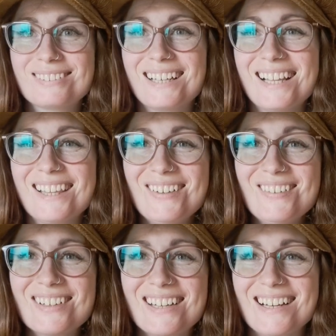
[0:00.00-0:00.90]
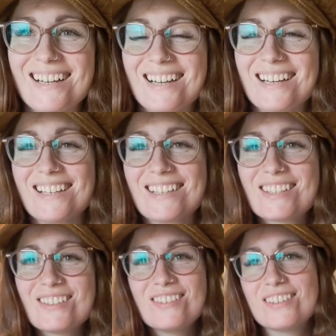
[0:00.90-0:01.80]
Hello guys,
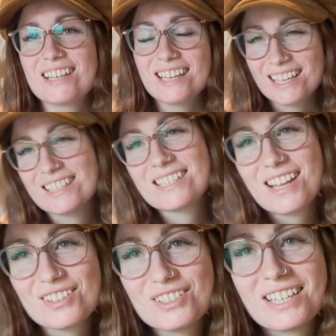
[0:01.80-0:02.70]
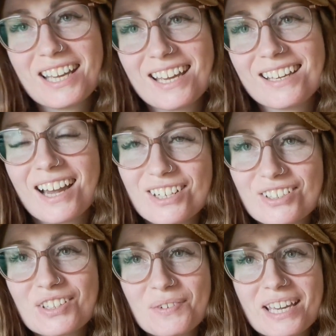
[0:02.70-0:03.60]
so it's another day. I
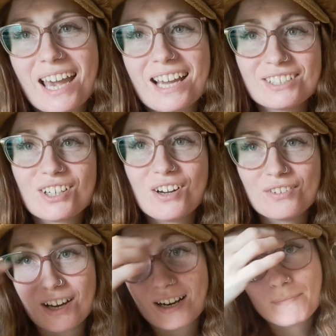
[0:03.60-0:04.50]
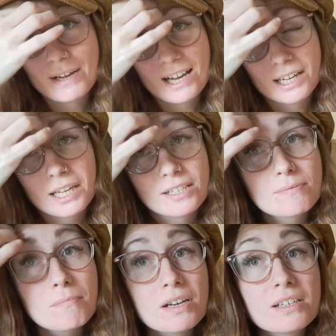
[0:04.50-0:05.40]
took the weekend off and I'm back and
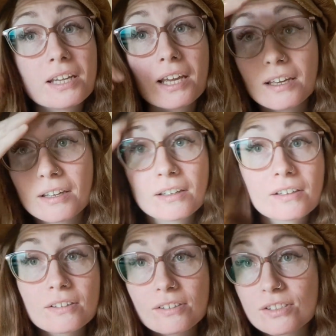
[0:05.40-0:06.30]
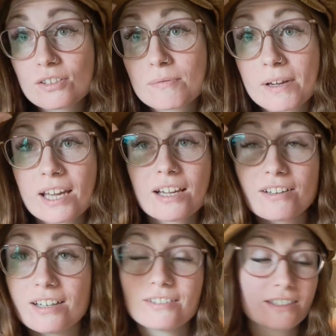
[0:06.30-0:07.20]
it's Monday. Sort my hair
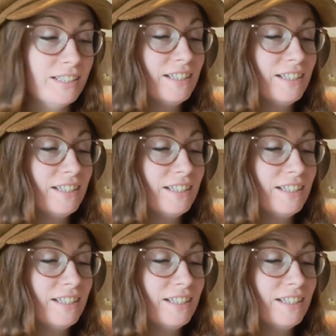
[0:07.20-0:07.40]
out.